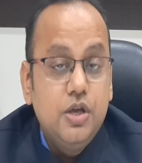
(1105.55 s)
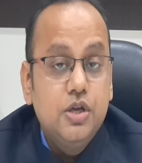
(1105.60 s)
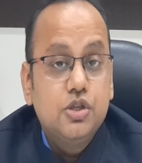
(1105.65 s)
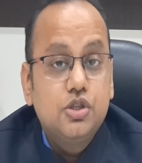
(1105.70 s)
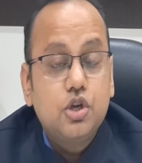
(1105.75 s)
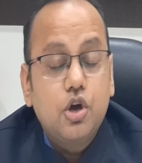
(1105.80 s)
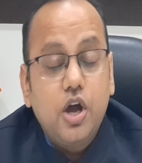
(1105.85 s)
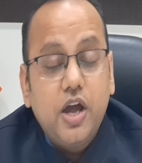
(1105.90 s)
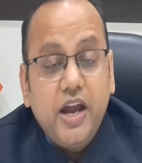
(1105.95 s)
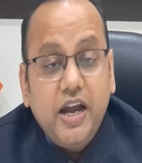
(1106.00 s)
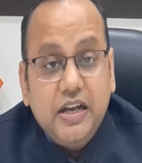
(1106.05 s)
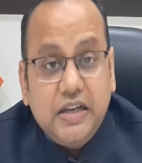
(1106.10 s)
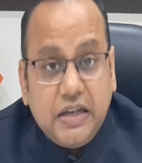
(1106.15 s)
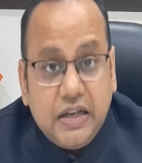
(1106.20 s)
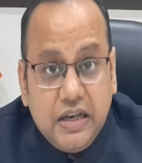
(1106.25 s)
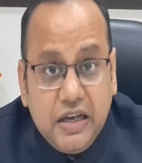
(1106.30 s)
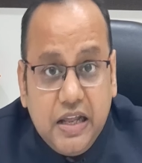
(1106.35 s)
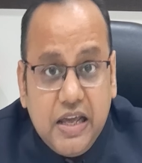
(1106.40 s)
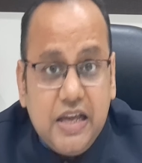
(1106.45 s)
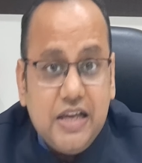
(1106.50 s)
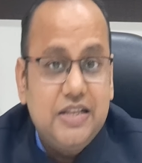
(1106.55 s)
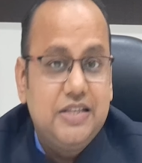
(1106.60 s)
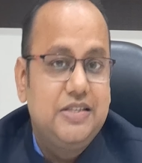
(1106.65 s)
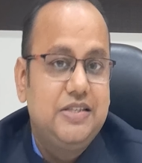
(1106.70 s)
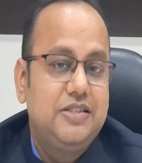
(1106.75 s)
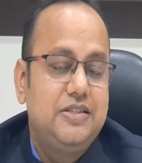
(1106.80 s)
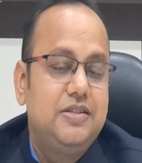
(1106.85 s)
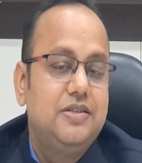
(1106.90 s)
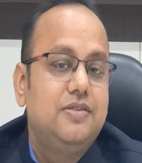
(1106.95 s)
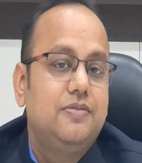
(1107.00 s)
So at
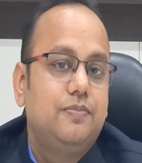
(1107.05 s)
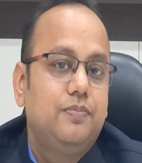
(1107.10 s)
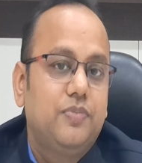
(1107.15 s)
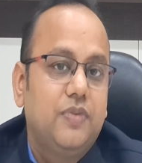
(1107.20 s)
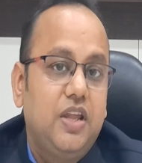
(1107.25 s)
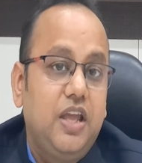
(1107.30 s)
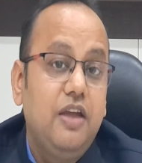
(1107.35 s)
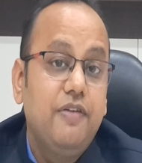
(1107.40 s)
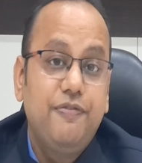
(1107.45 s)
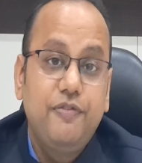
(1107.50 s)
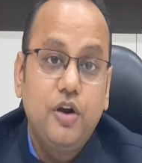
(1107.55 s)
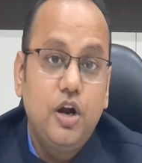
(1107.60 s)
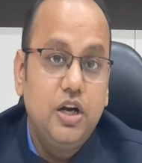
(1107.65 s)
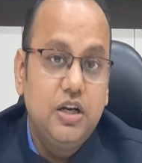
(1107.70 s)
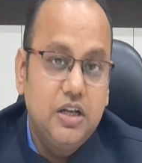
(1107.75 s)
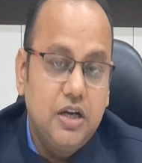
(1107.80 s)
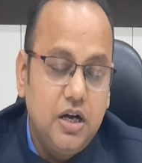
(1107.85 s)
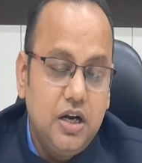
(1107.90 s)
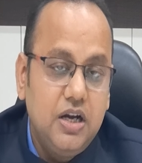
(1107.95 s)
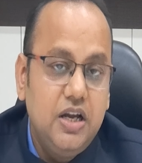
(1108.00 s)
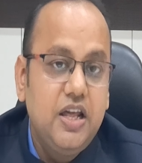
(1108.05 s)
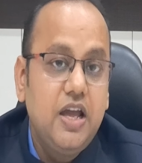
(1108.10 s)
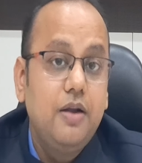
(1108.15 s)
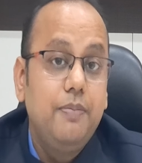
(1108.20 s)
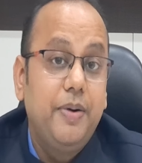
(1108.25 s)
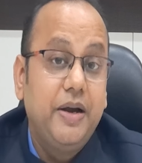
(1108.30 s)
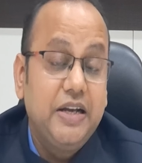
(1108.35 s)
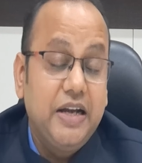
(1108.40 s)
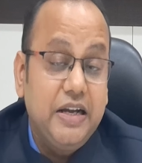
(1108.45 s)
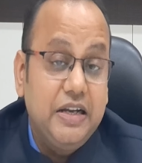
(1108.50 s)
least, if not earlier,
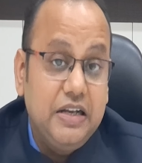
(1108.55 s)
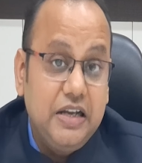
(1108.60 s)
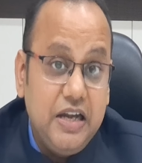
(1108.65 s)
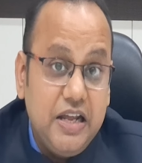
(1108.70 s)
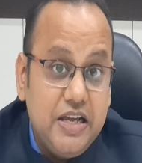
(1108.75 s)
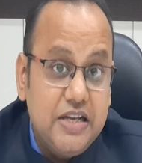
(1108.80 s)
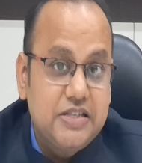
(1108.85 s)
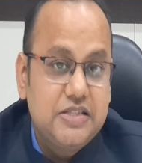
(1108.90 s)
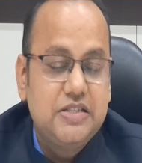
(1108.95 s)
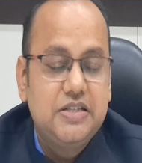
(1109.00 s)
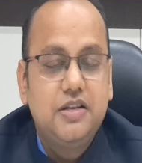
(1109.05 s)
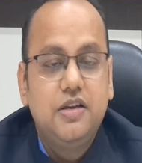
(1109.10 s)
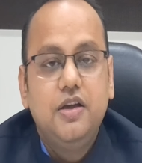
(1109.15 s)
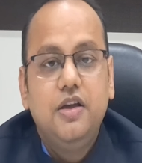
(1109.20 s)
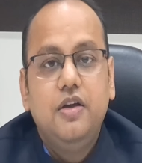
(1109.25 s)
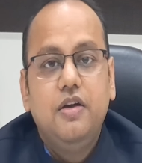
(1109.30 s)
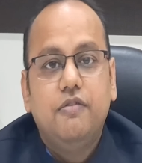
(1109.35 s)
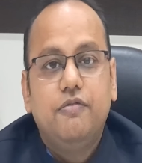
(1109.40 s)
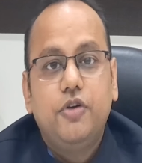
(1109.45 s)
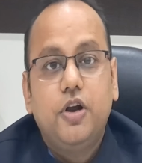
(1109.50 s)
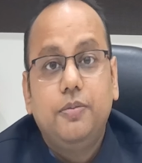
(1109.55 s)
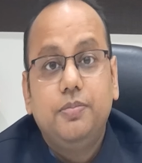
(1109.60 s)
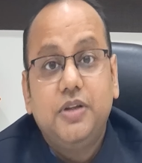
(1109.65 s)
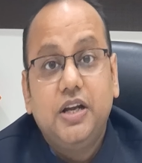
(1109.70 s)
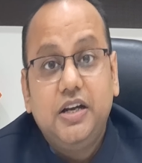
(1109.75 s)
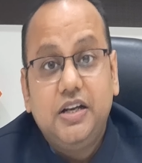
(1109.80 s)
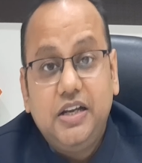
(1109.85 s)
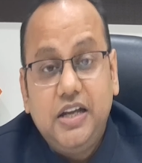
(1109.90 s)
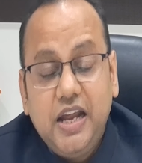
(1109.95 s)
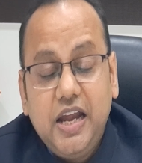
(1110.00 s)
but at least from
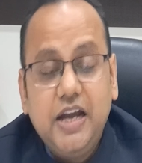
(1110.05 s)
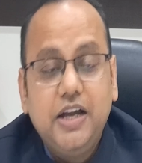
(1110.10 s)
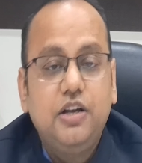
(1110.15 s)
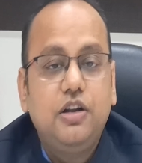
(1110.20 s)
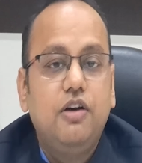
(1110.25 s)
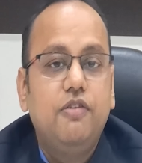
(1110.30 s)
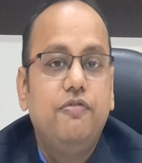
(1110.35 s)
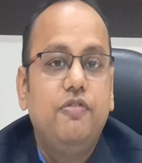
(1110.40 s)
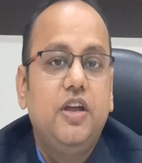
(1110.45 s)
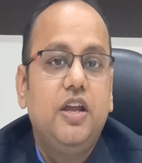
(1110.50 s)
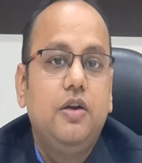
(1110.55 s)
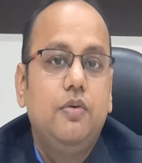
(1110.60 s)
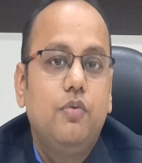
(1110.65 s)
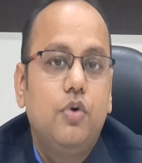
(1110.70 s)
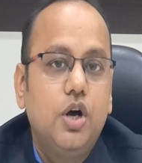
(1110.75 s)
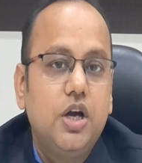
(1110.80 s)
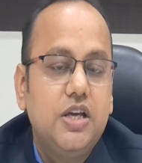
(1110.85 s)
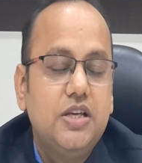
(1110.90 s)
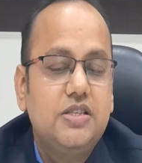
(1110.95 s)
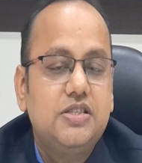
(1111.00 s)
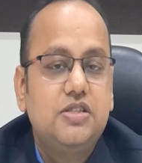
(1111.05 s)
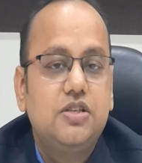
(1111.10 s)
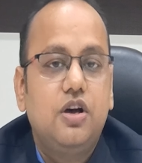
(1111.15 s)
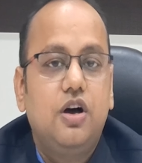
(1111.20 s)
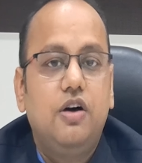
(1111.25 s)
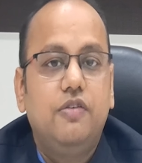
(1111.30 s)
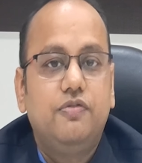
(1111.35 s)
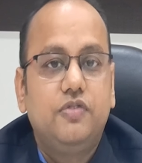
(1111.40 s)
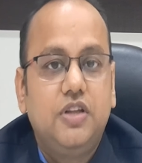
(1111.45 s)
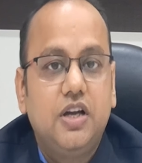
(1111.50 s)
the date of invoice
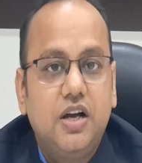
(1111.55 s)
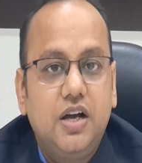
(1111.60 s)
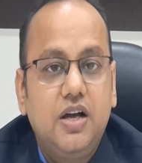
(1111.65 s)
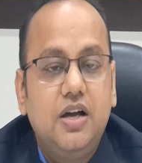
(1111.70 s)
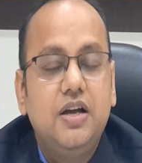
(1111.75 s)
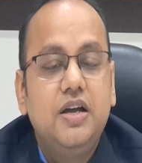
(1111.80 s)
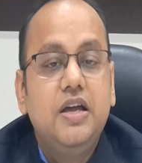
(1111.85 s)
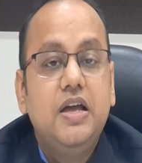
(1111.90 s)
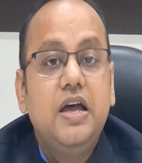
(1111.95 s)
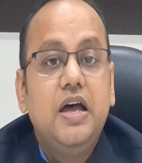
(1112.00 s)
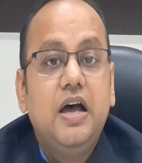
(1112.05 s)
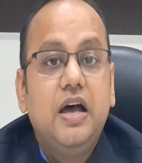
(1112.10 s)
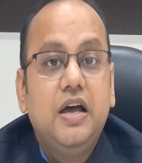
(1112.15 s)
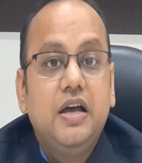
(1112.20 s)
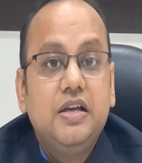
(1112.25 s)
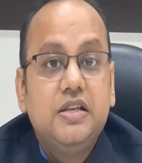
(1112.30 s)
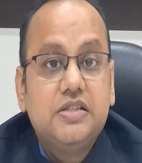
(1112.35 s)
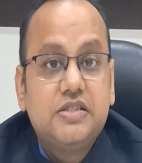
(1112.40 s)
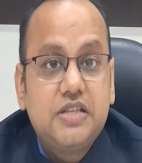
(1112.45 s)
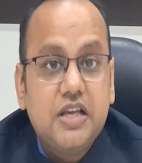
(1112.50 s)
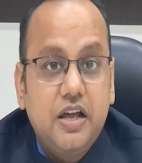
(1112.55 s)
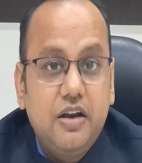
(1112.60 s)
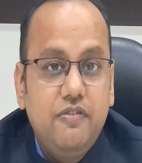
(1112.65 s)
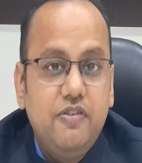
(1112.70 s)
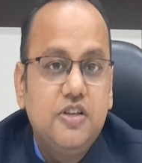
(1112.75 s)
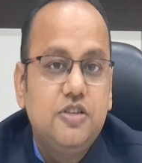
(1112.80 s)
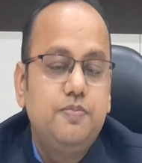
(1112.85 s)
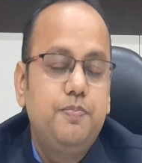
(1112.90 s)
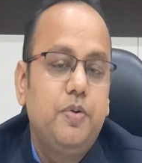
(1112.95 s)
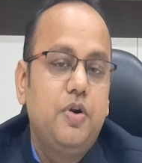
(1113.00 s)
of the
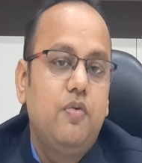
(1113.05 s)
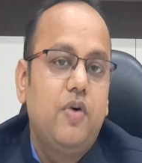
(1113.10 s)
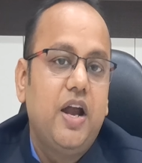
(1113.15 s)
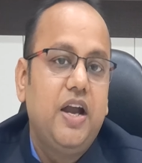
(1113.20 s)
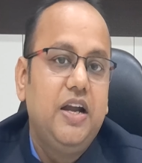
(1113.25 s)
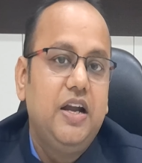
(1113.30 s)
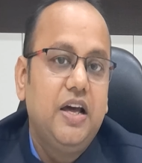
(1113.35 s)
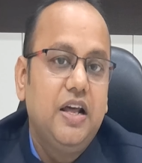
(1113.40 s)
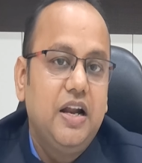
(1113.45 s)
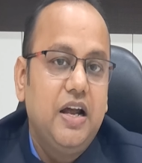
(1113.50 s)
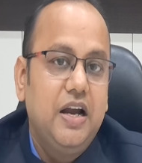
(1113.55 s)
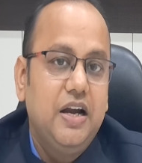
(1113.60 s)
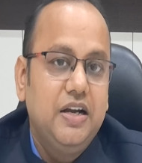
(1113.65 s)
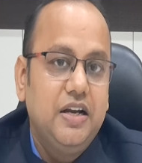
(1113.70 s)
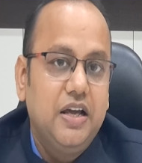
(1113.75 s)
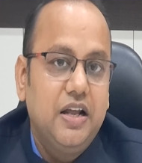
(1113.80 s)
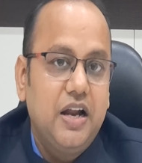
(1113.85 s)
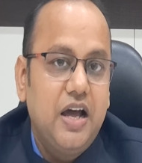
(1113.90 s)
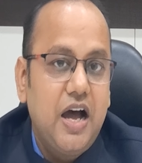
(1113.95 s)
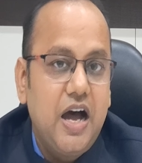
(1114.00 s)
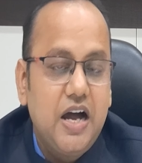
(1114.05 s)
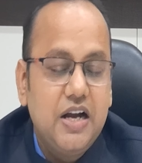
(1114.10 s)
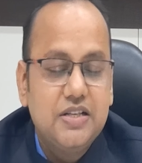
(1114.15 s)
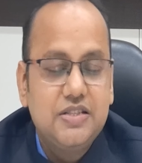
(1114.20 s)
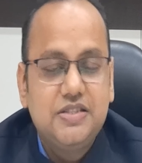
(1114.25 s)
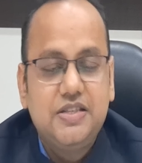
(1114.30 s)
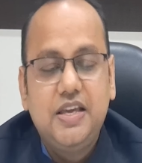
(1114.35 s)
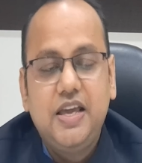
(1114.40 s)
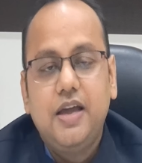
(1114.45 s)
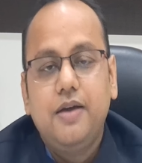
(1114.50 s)
service provider under
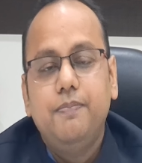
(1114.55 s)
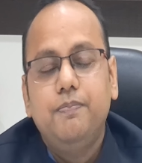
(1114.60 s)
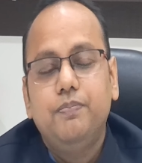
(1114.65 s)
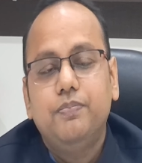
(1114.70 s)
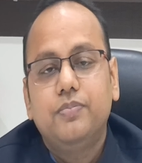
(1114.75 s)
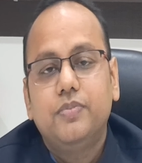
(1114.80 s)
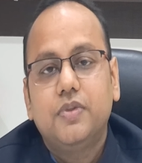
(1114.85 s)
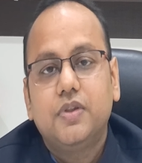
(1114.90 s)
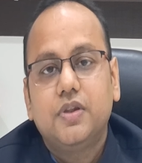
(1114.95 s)
RCM,